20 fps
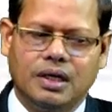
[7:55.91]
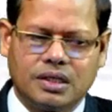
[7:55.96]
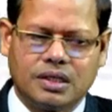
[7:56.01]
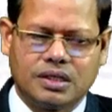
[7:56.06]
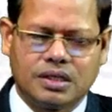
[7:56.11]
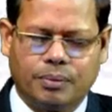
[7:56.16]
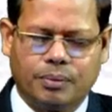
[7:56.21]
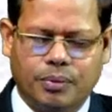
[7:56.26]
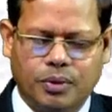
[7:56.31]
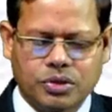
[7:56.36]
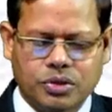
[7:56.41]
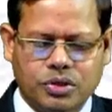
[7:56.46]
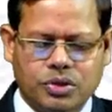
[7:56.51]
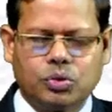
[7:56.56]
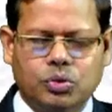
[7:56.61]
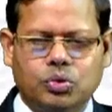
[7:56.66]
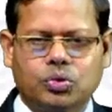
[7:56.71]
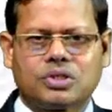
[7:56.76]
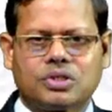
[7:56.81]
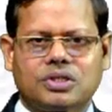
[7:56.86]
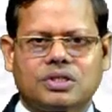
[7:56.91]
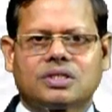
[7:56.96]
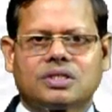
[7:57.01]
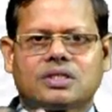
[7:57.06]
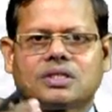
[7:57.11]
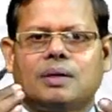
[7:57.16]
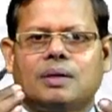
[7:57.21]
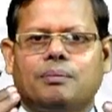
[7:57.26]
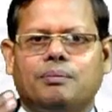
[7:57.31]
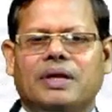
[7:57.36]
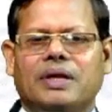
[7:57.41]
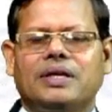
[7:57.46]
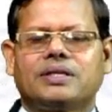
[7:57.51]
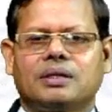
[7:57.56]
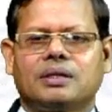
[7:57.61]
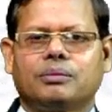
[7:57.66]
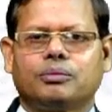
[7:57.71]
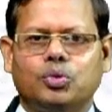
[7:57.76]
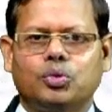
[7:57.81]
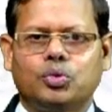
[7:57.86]
Suppose you supply
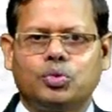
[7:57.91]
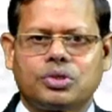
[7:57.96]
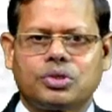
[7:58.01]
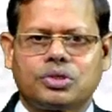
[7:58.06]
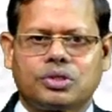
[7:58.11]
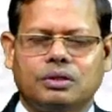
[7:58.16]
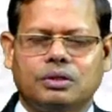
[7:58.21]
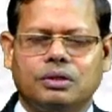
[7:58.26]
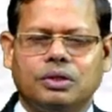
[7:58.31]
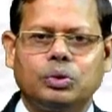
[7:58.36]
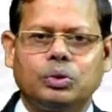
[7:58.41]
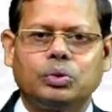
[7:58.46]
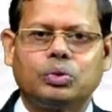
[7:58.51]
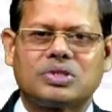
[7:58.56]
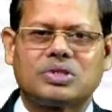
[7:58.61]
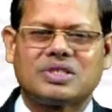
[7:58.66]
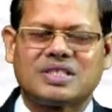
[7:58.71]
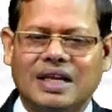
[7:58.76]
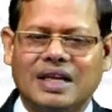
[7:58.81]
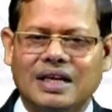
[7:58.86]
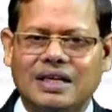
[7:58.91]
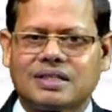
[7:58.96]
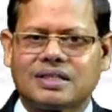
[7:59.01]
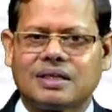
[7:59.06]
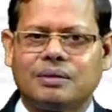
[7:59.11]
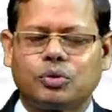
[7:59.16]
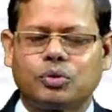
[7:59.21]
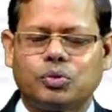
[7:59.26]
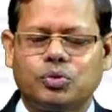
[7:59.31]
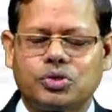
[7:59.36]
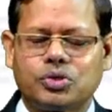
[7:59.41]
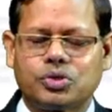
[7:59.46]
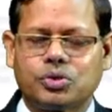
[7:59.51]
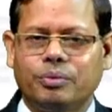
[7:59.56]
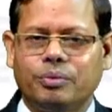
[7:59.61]
some goods, you sell some goods, you